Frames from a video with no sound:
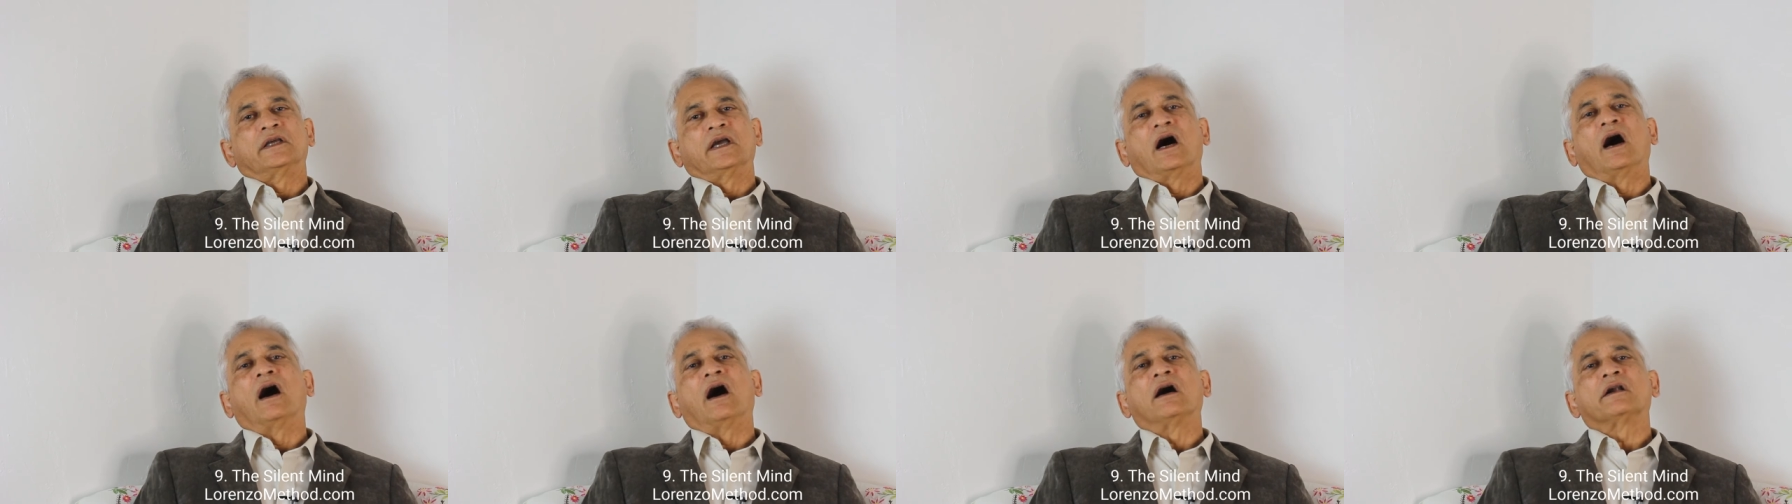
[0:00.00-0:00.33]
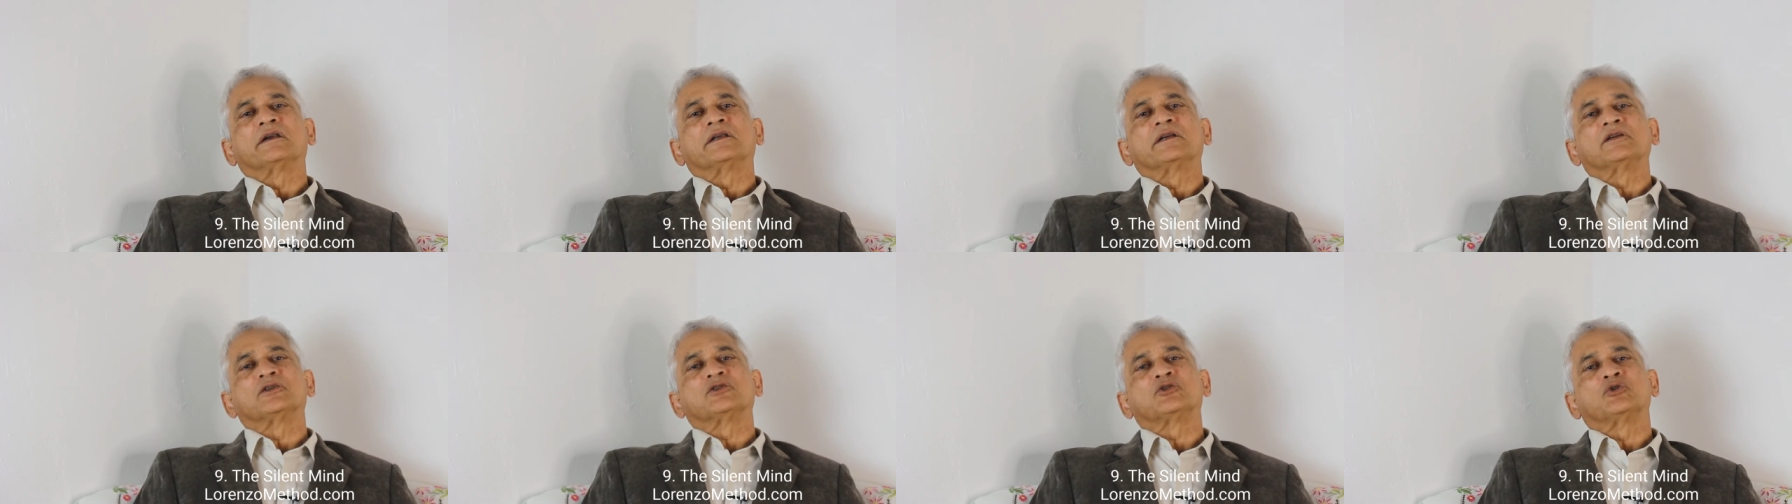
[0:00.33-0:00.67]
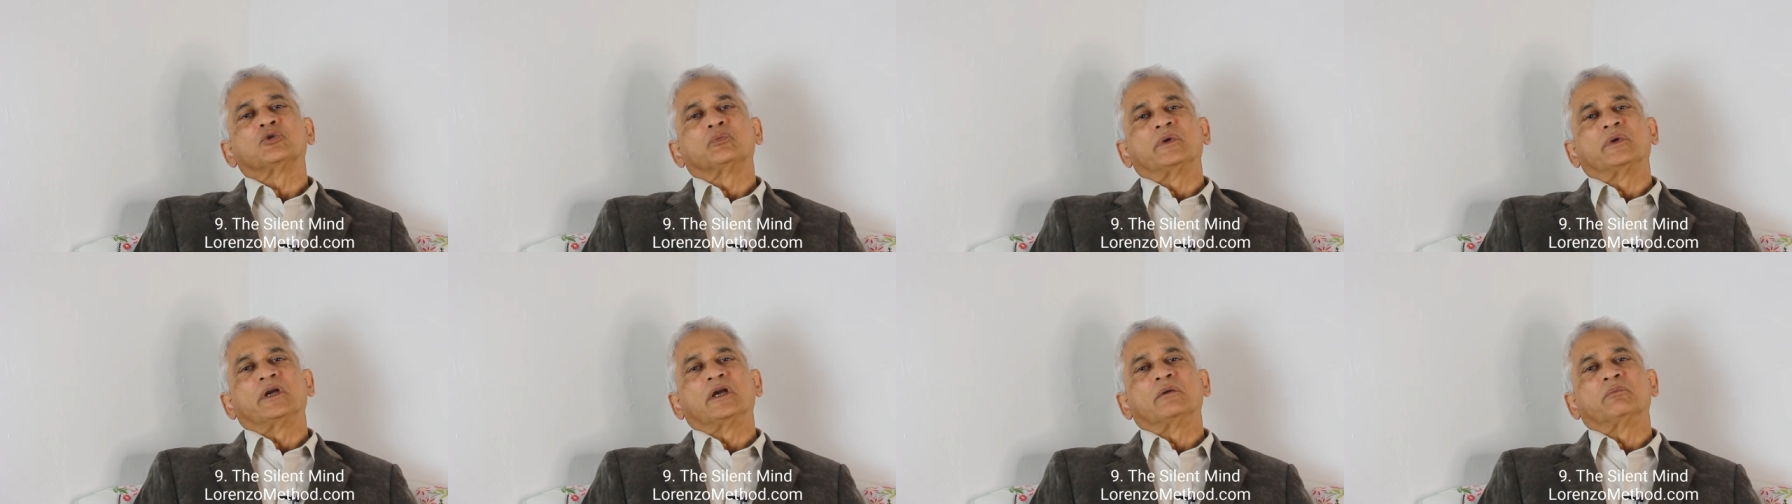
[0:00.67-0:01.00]
the art is
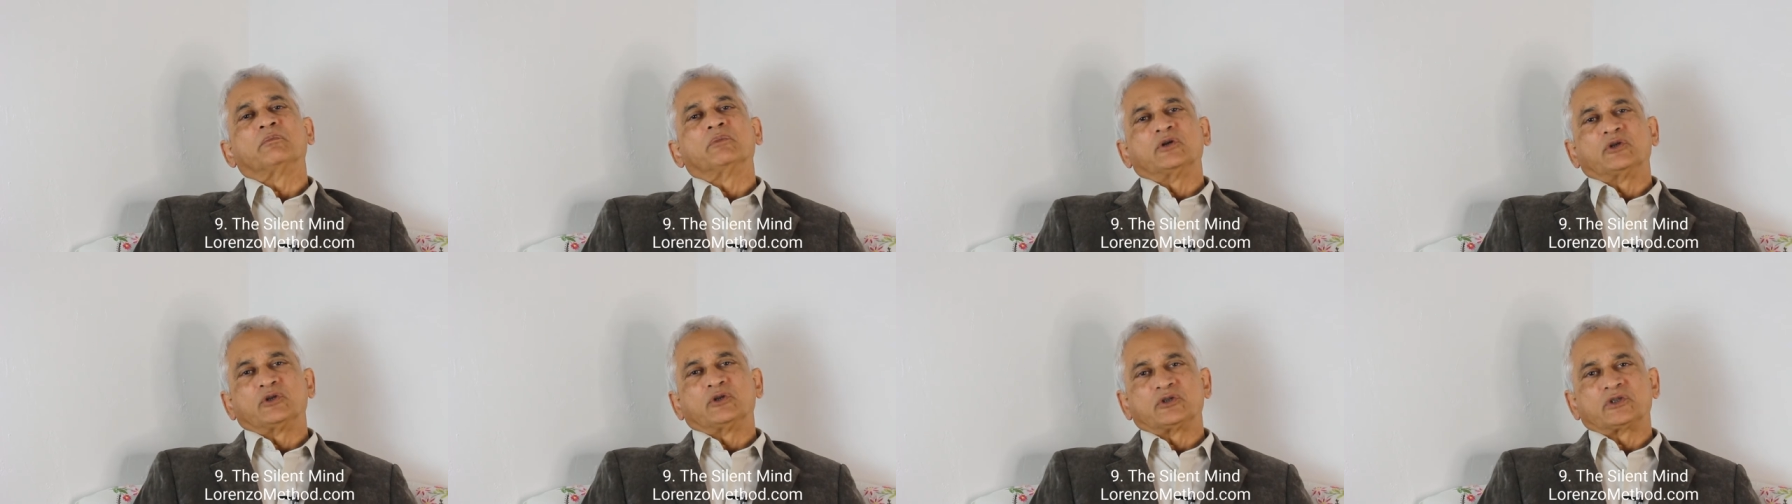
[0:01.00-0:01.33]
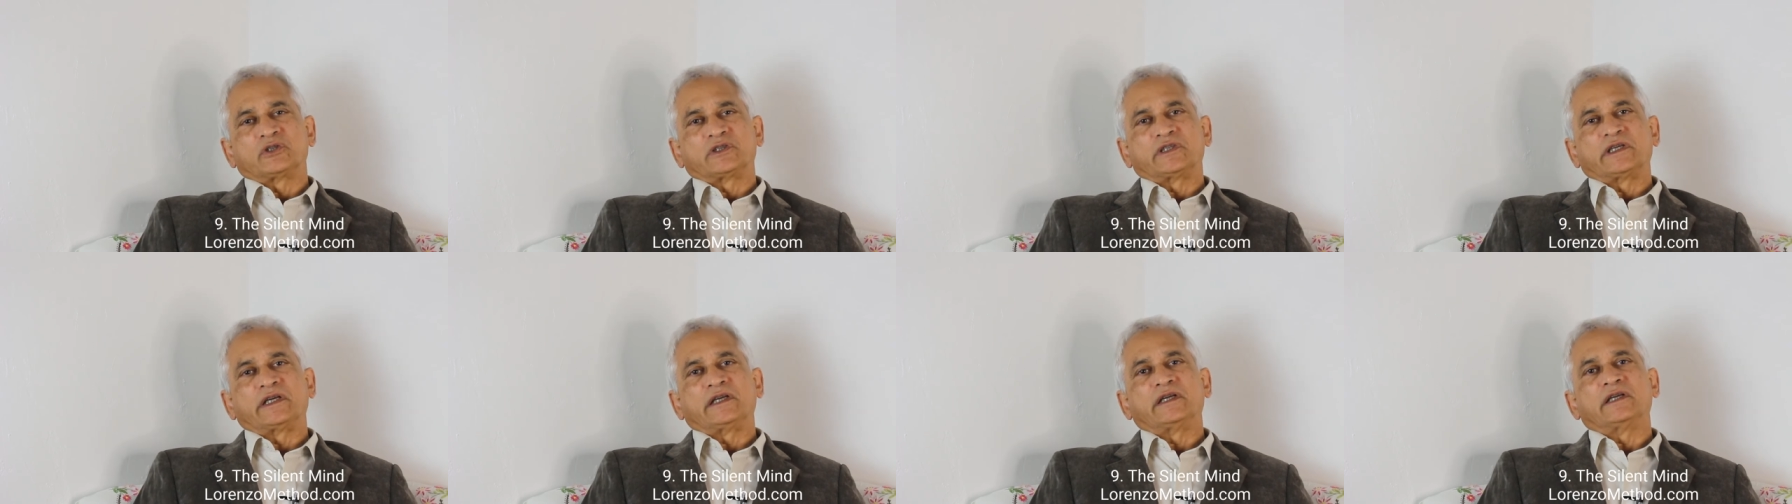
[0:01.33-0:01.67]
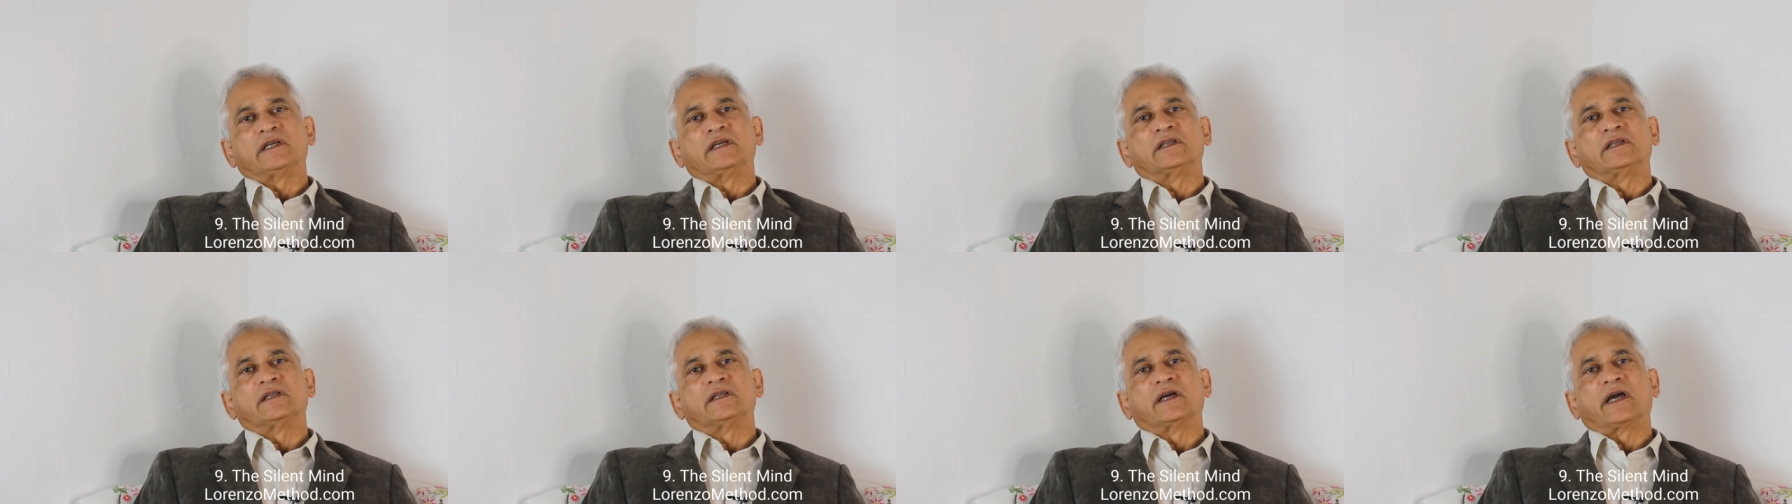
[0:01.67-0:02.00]
to be able to sit
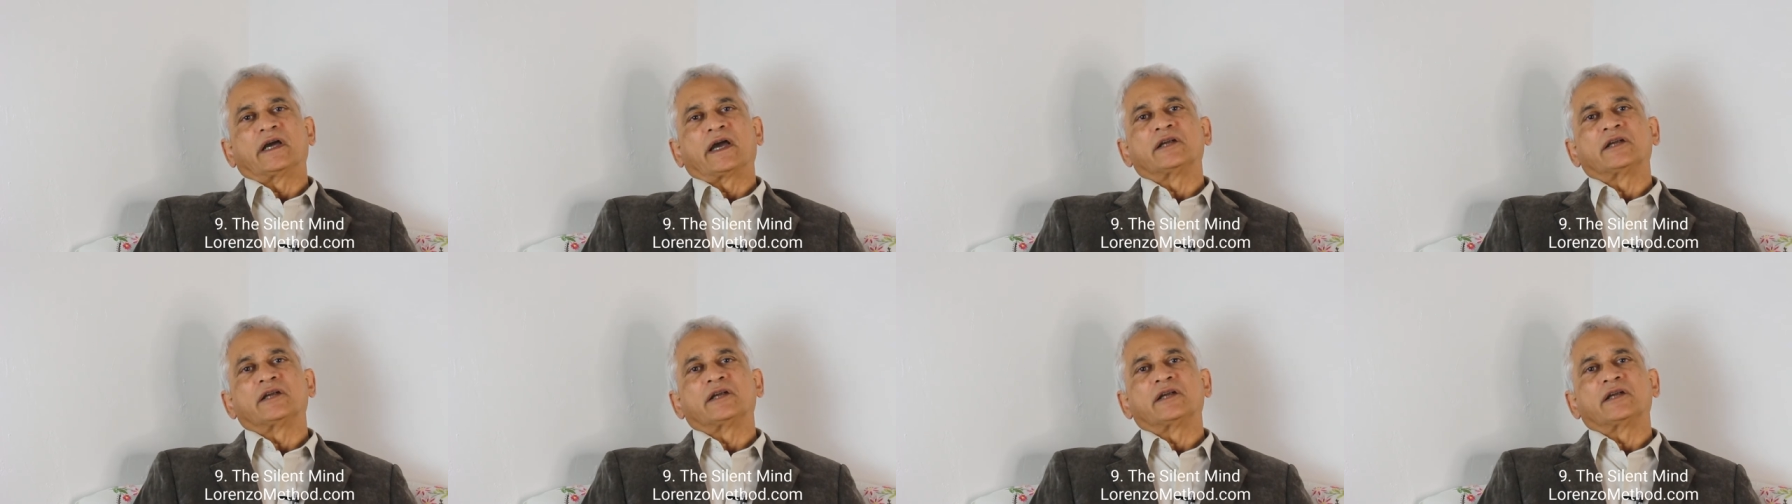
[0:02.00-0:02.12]
in the